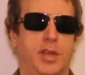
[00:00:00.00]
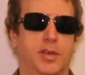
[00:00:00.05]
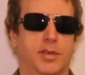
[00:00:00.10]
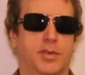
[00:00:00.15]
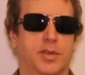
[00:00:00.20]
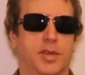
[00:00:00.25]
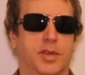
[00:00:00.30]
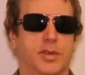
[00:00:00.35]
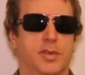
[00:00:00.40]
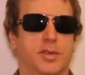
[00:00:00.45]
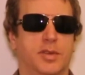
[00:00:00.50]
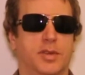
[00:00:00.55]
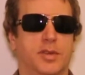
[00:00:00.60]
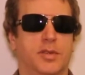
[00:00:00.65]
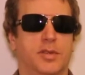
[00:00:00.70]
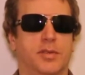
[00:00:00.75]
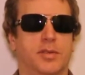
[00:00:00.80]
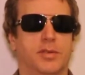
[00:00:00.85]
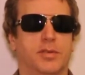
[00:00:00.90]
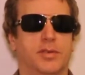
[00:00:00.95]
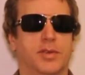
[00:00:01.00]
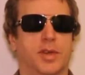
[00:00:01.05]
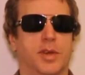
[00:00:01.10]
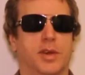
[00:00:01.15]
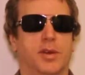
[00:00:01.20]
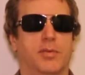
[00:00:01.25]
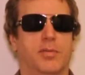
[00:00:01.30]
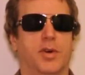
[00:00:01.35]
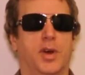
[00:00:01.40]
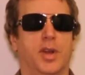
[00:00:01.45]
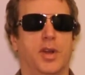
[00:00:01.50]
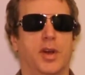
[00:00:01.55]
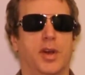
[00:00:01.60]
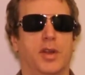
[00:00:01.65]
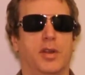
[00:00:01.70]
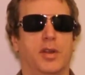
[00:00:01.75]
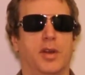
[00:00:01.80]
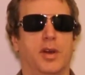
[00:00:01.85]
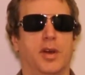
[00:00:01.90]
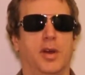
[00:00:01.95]
there's a one
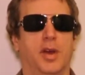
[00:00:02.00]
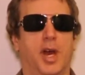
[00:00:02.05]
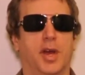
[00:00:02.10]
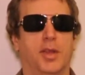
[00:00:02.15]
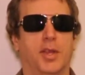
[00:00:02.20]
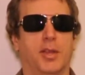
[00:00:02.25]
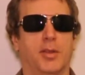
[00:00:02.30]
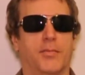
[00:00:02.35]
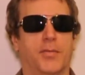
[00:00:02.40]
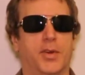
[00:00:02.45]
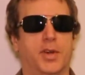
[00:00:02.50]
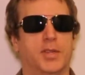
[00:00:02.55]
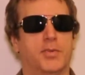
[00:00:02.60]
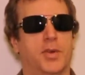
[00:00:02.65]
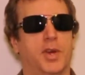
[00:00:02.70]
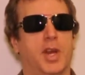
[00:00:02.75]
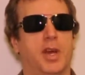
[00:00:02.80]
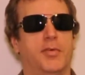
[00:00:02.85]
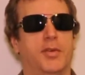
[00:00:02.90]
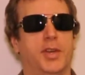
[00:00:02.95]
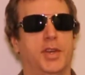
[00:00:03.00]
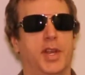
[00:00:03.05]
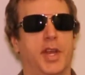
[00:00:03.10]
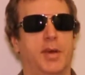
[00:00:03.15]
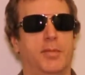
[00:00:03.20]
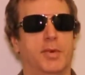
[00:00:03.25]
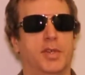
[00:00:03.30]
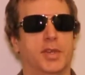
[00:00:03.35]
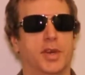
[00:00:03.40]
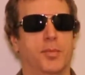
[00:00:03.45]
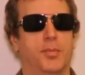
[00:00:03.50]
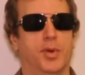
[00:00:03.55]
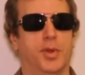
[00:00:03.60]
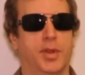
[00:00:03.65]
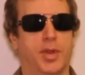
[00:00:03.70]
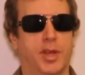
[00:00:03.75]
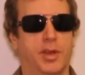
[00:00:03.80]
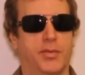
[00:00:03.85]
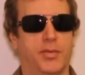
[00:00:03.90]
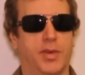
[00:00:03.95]
on. I think the first one I ever did was on
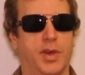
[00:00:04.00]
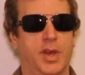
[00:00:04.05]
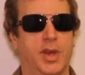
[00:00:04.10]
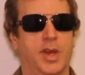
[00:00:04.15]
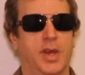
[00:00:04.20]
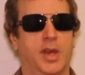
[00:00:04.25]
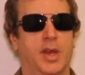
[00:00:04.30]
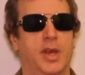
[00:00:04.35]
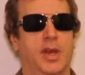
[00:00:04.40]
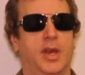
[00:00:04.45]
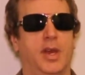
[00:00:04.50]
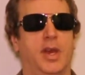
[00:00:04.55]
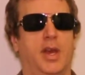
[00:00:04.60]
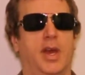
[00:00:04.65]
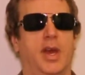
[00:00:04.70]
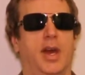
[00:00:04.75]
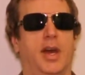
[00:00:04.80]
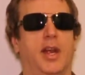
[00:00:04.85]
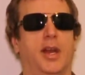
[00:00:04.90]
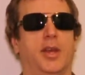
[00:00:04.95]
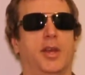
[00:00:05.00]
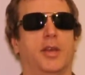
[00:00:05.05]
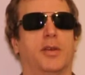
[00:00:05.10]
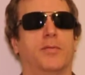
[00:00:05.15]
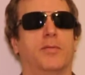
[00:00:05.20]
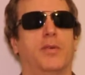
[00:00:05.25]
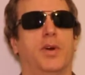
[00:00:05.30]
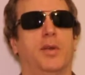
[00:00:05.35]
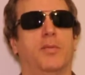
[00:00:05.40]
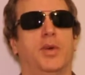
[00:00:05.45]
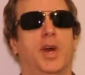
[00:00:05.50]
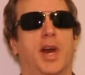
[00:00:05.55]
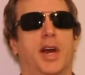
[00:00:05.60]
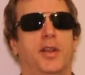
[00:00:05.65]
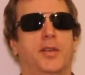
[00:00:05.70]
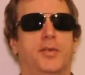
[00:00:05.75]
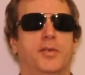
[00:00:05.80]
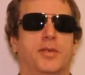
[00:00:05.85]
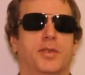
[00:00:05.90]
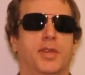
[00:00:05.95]
belief, and I think one
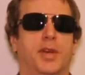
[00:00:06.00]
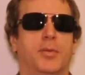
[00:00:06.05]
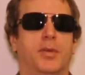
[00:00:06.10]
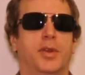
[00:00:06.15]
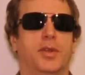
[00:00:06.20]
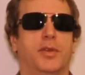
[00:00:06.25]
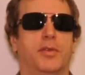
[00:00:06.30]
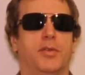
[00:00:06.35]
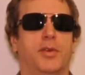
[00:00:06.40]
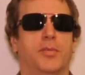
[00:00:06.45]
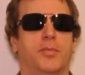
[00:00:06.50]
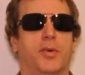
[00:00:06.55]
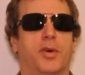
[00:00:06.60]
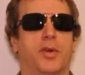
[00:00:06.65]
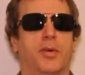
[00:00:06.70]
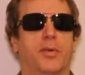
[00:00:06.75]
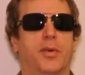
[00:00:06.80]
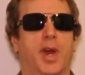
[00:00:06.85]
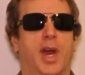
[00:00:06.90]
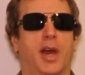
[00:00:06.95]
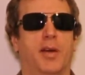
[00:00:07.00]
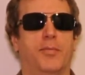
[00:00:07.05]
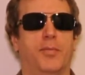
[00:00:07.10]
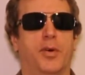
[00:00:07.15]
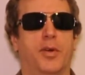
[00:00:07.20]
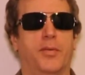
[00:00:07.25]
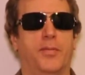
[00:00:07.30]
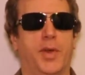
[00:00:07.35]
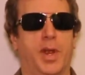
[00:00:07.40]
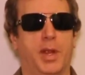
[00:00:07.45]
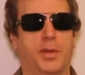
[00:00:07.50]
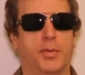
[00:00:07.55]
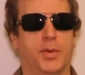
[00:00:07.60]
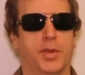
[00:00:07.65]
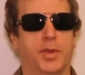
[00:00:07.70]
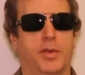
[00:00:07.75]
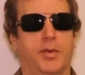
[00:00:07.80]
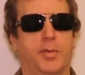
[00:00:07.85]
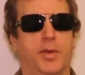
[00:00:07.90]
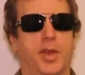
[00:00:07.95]
had something to do with have more faith
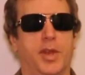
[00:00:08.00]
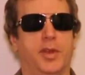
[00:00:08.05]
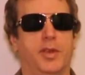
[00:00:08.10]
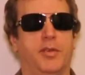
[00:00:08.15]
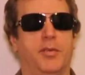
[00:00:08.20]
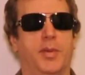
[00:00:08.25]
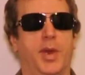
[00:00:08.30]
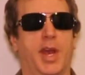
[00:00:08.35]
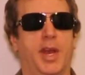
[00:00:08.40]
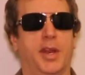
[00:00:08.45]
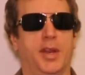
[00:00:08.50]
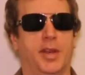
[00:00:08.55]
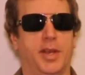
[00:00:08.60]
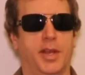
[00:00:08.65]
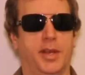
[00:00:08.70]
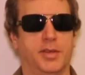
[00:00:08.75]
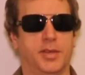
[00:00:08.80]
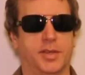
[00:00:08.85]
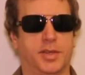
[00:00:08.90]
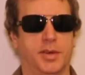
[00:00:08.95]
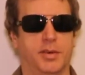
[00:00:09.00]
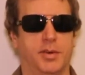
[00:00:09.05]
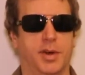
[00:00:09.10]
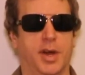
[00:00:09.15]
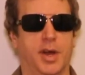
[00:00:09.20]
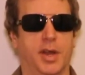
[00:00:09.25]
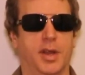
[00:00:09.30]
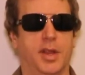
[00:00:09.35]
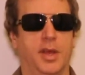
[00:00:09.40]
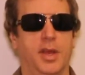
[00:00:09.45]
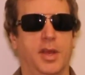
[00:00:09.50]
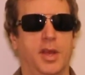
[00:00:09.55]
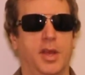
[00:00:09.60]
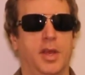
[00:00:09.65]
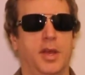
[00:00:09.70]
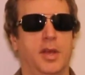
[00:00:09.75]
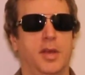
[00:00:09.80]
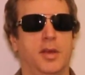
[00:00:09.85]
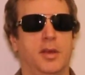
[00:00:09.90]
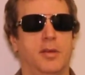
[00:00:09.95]
in humanity and so on.
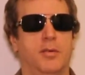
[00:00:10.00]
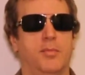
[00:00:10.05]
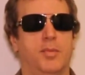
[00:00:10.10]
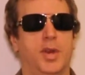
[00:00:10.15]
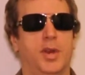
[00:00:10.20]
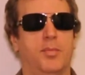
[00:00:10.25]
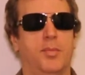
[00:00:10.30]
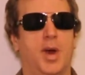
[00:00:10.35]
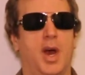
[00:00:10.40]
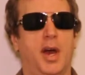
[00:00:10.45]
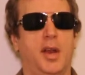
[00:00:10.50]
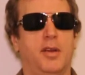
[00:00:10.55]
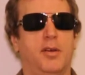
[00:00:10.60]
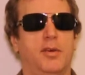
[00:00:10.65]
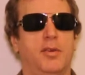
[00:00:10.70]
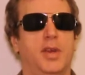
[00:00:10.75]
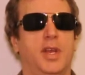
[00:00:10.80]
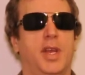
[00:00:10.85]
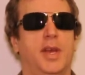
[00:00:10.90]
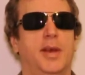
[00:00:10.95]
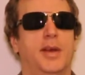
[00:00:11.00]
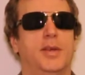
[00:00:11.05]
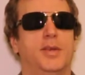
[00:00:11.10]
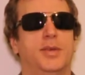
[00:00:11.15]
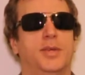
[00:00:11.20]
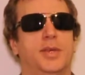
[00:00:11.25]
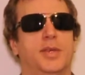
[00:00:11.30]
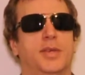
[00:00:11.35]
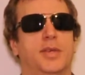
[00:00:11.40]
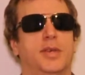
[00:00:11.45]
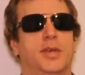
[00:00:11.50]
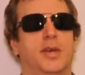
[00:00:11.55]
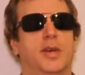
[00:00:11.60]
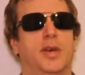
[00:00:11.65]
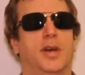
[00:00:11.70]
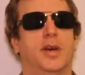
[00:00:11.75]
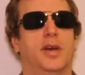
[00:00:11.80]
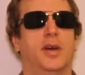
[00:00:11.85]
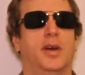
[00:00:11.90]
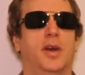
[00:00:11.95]
But a motto is
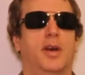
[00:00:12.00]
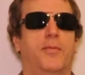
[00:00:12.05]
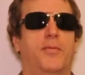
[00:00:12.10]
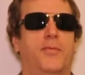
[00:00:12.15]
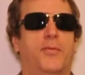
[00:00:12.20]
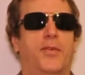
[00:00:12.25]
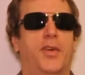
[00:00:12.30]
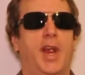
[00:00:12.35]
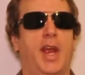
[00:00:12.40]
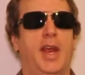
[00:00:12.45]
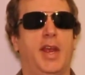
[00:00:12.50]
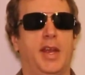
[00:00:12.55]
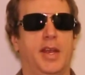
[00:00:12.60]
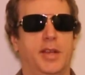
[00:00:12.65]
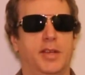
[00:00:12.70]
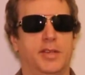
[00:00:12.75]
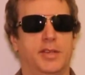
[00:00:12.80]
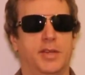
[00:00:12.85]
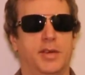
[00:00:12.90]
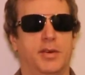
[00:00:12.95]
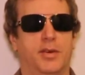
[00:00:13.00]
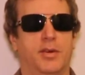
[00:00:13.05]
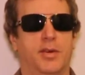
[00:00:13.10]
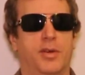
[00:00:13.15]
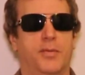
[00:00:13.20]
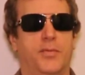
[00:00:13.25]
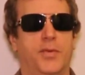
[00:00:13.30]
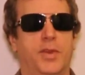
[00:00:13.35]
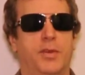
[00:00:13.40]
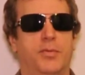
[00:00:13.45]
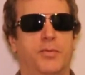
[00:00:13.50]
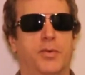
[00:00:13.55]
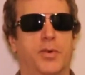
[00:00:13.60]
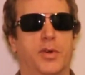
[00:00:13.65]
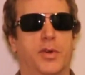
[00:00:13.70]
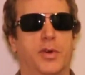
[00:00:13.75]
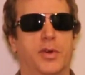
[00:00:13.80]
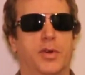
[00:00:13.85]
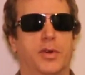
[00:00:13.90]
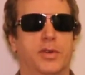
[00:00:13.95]
a phrase or a few
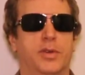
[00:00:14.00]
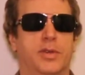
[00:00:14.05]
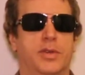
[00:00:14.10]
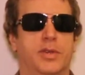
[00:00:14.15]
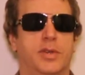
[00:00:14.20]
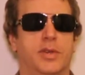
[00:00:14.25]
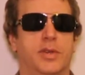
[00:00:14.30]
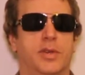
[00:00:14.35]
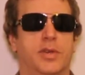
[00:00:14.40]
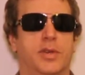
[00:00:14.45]
words